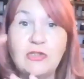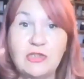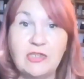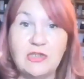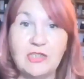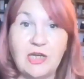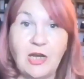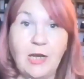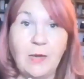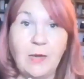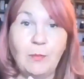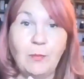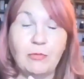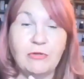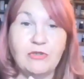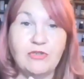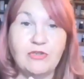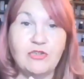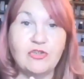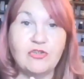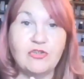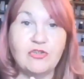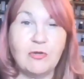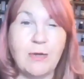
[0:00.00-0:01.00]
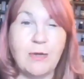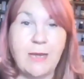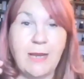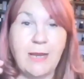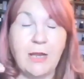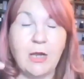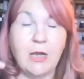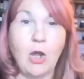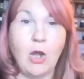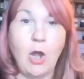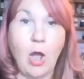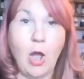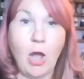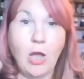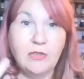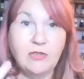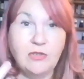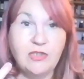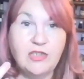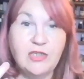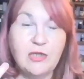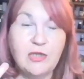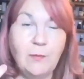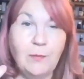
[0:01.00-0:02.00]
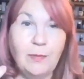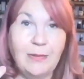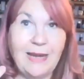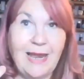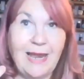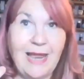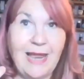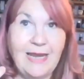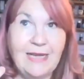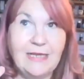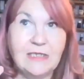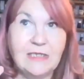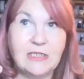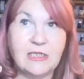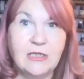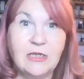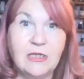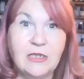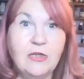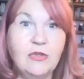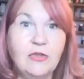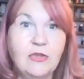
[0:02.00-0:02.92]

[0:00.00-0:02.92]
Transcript: the cypress tree and contemplate